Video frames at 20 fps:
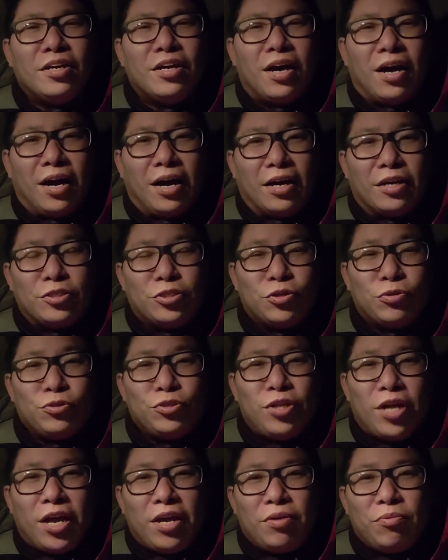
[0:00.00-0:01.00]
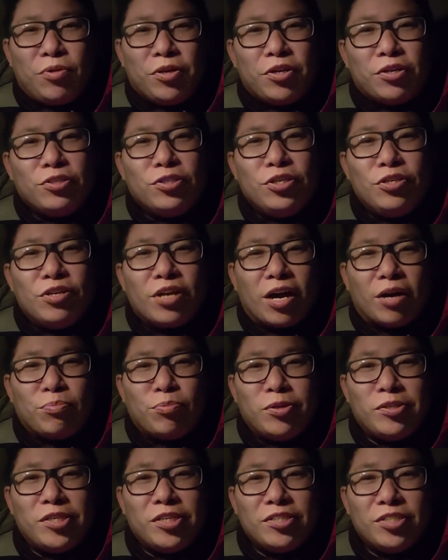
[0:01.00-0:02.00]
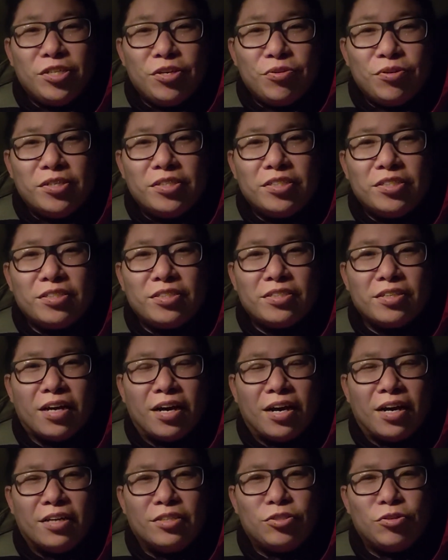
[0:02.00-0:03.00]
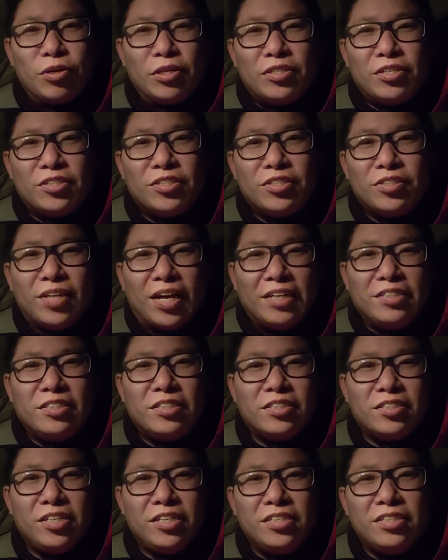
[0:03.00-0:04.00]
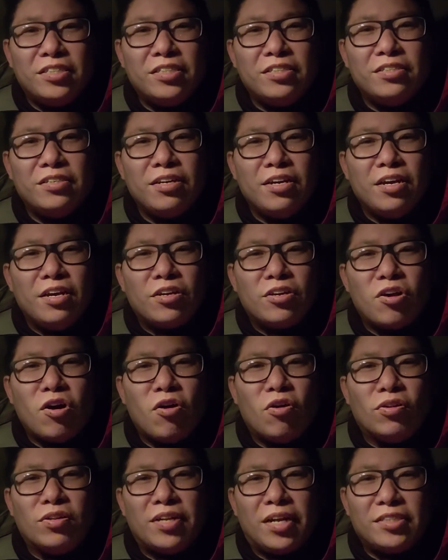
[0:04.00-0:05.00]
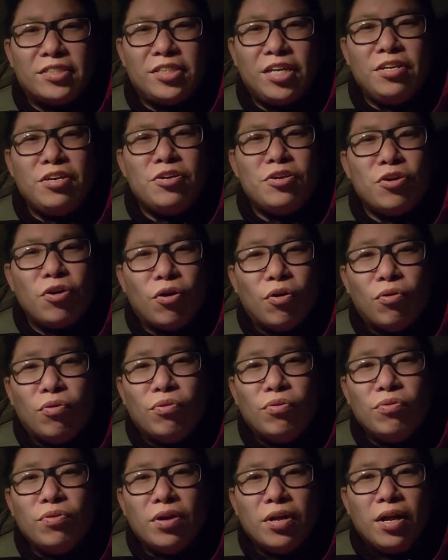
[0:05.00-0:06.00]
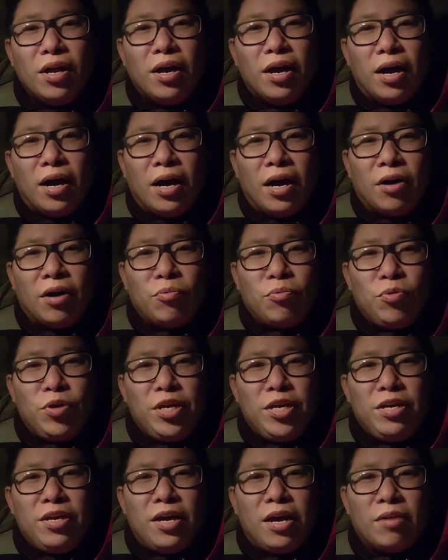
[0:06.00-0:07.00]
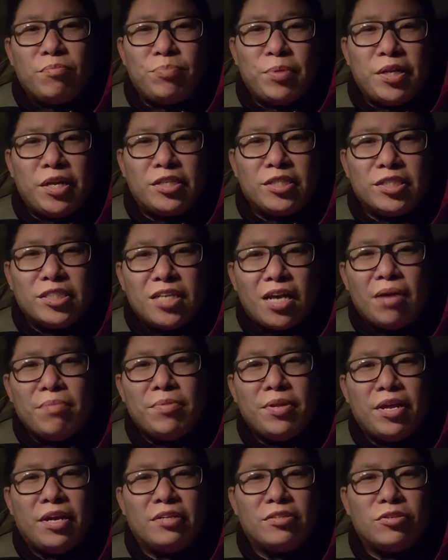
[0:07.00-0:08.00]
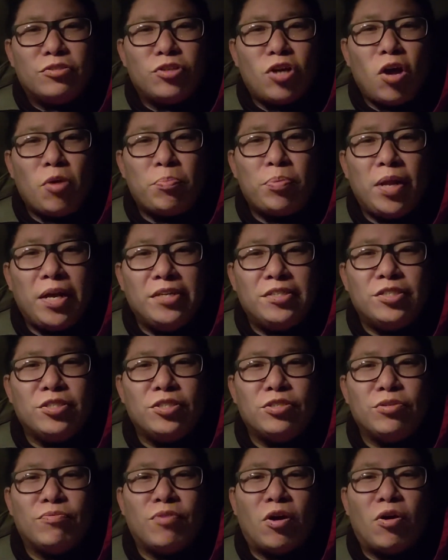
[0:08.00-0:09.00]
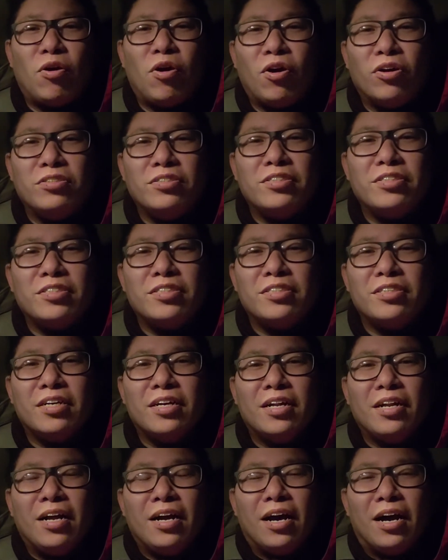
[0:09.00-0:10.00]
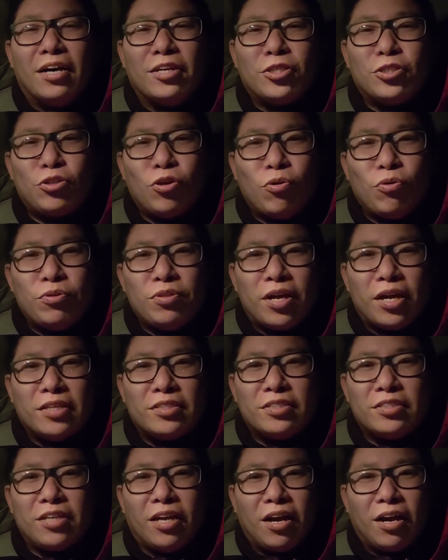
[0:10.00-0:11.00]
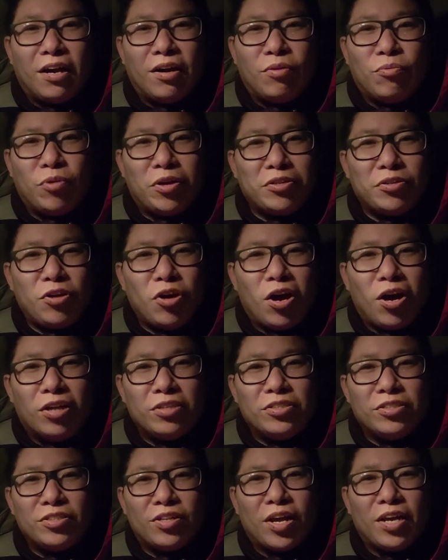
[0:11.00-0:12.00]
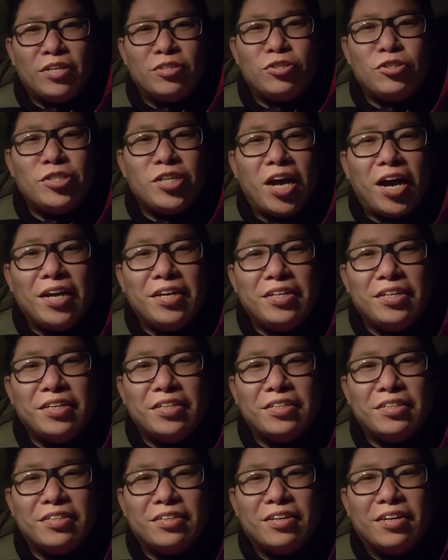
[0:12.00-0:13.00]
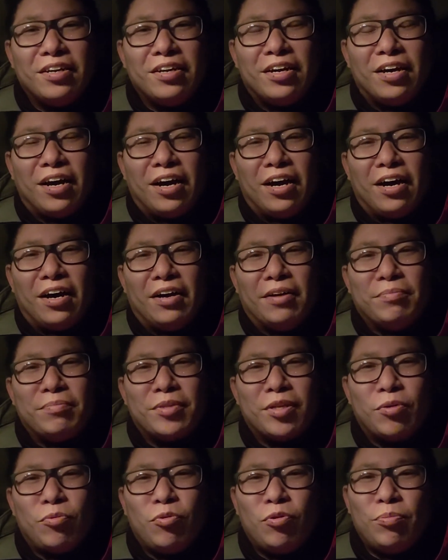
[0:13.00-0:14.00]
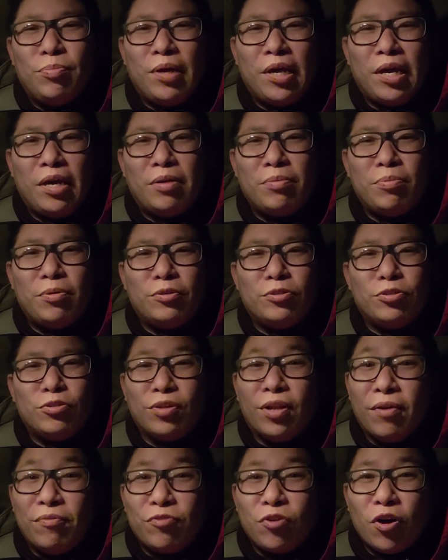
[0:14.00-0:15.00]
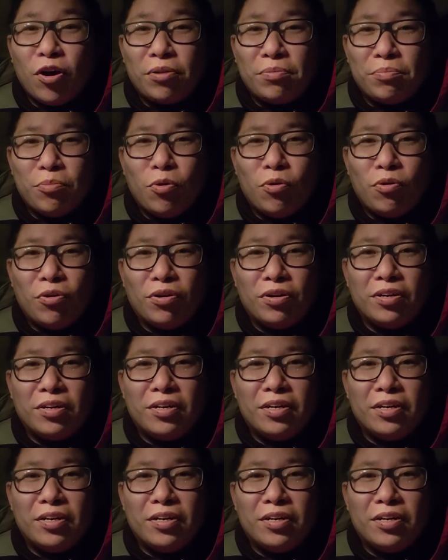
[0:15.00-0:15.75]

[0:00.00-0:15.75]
Uh, so today we continue our preaching series uh, during this Lent season called Letting Go. Uh, we have been examining the dark places of our hearts uh, so that uh, when God's light shine in, um, that we'll be able to love God more